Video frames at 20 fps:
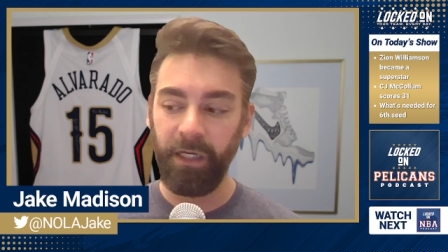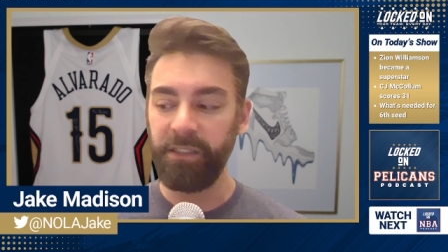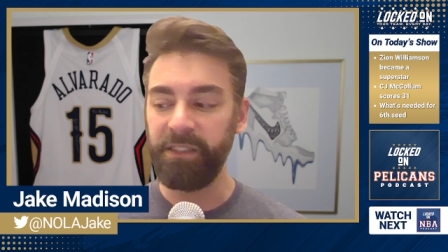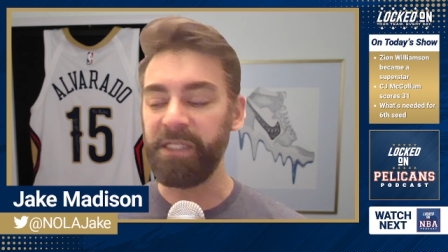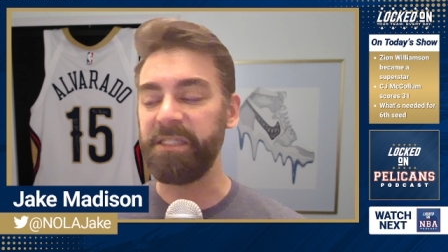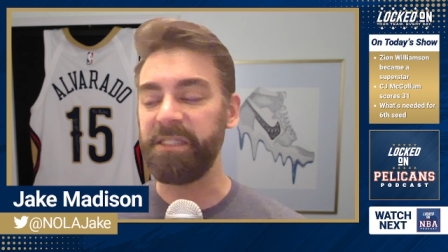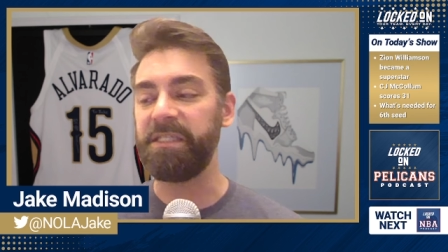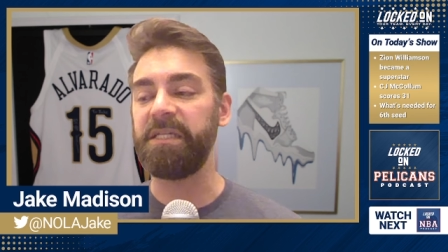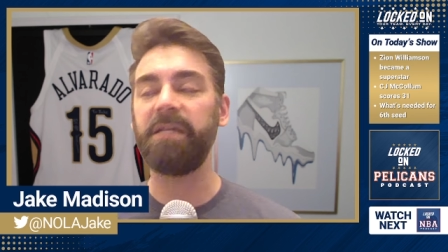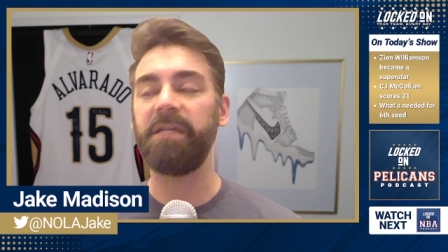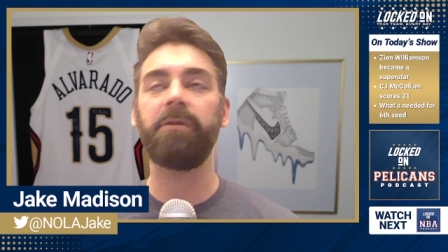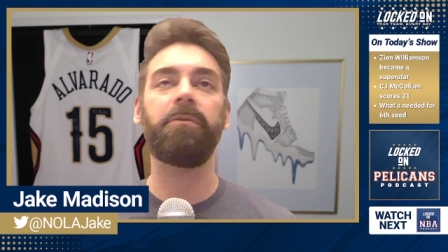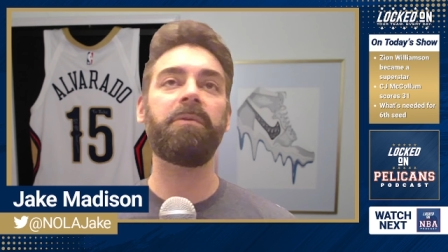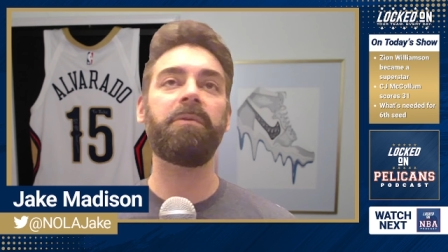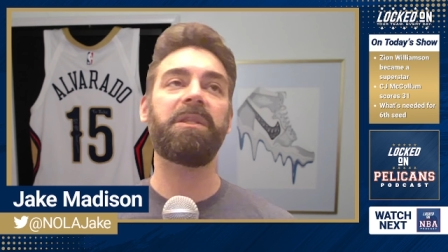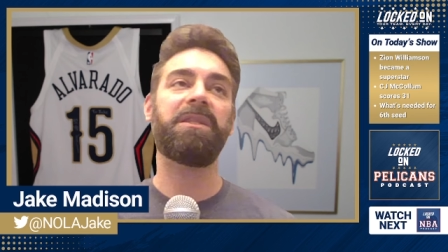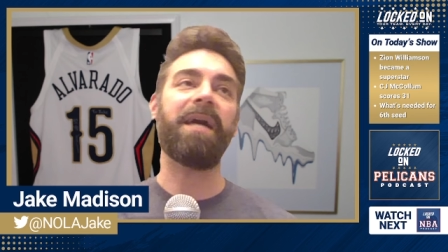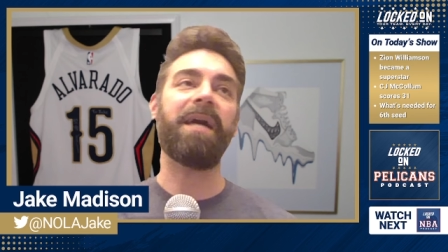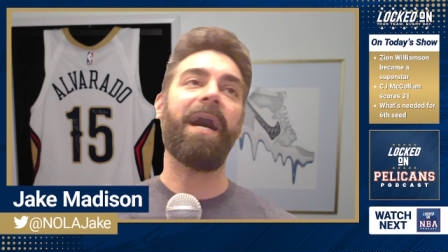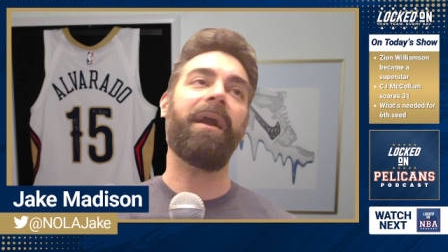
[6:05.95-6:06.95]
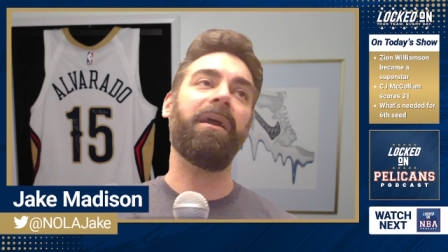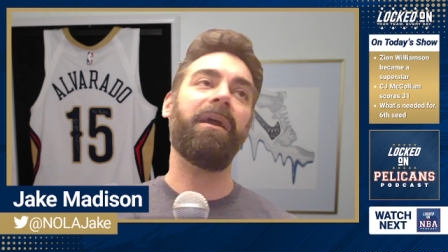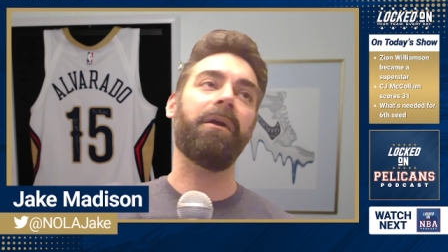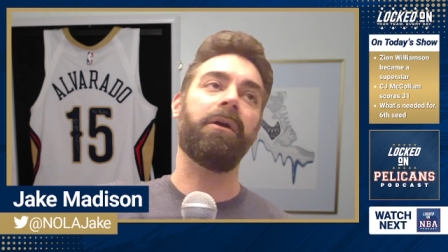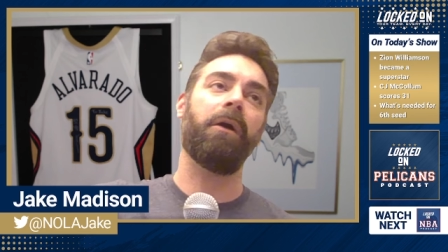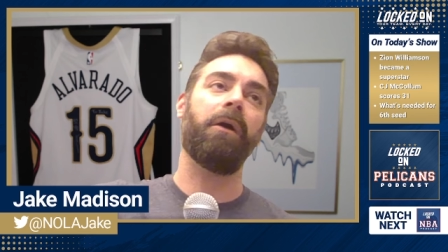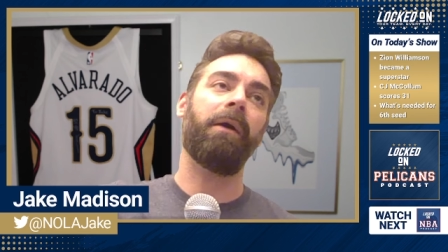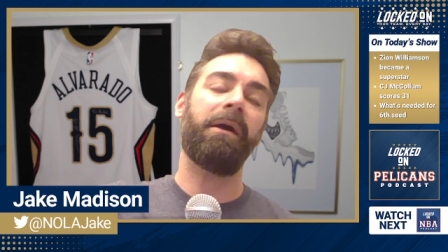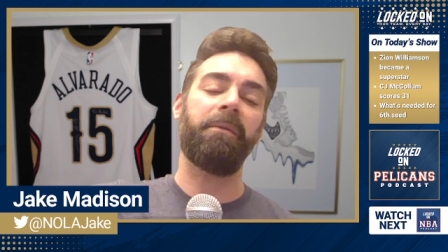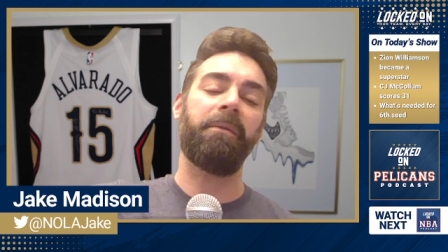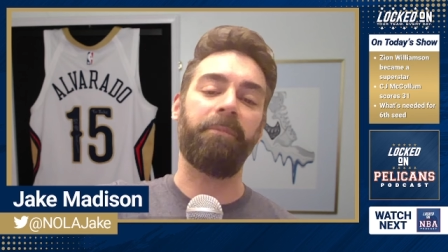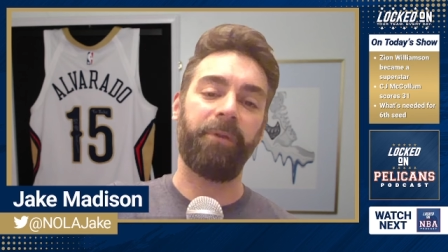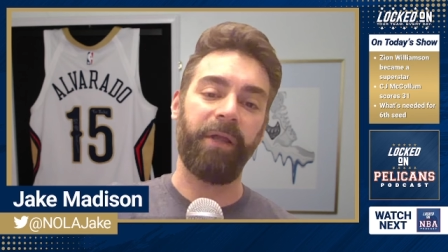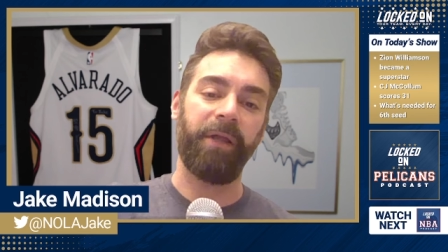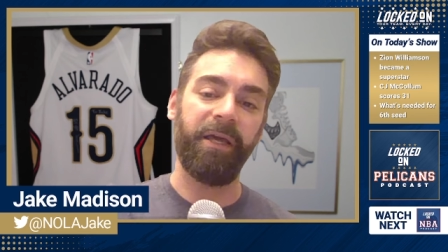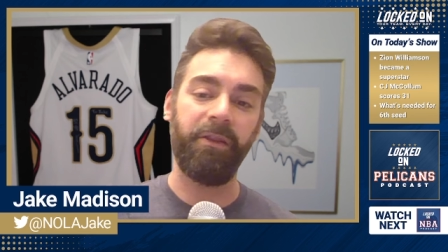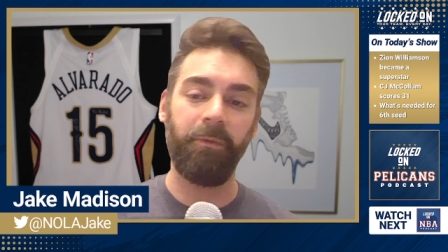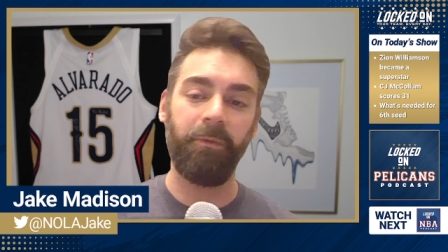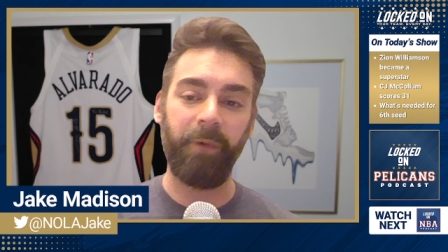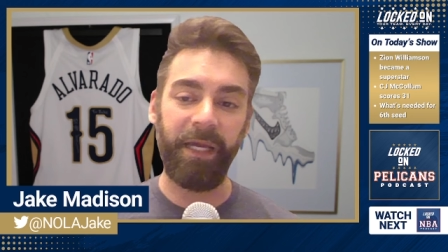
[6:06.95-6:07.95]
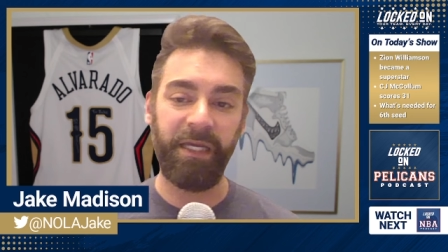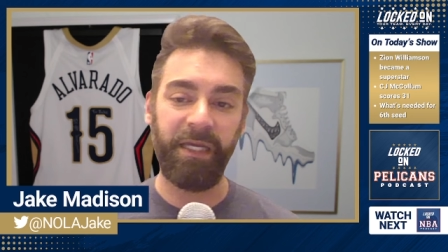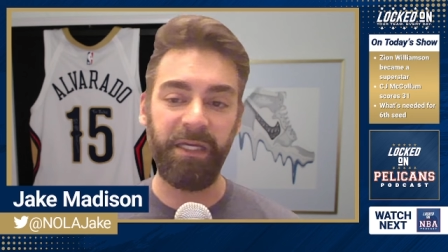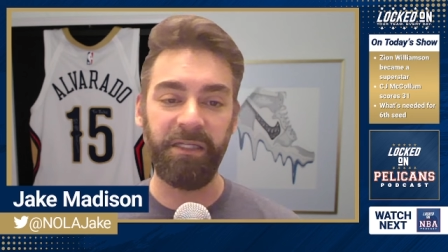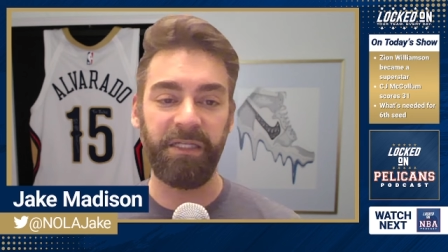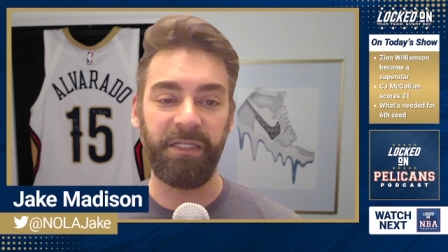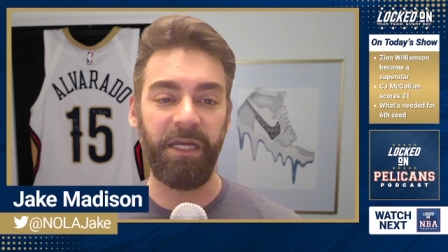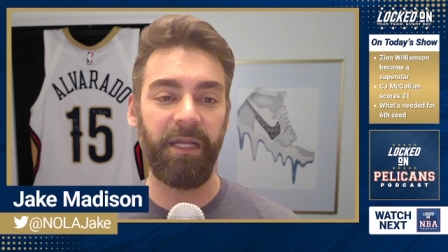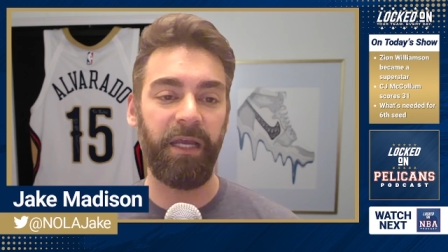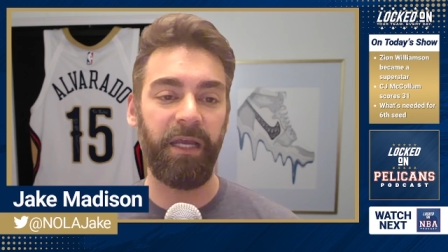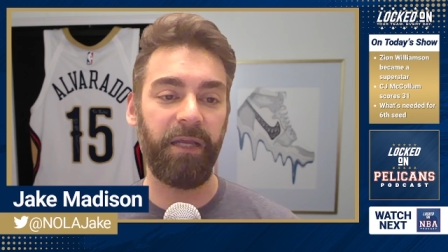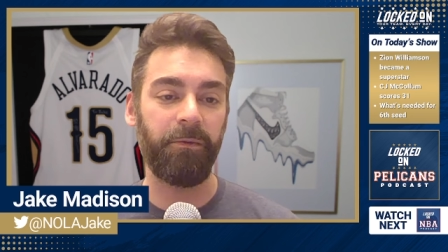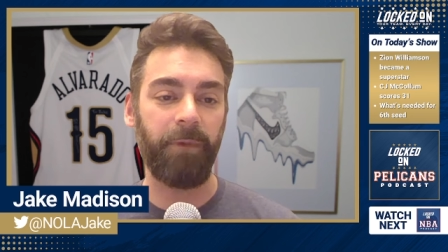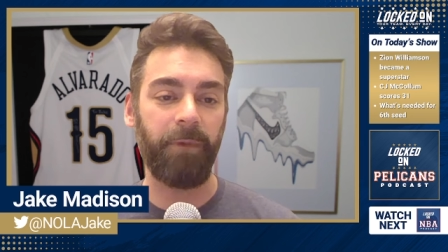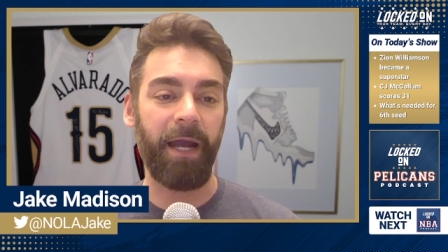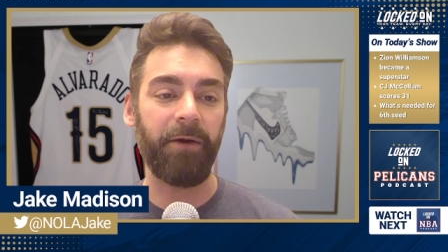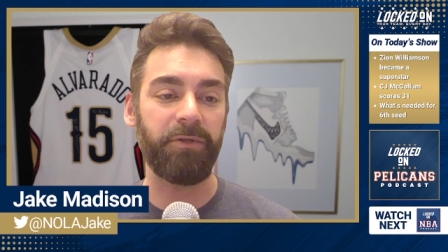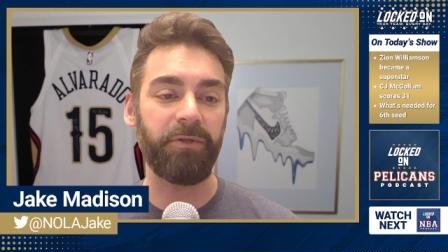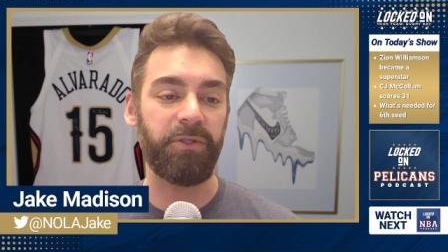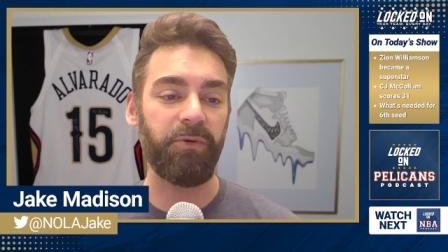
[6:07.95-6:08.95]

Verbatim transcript: To deal with that and go out and play the way he did en route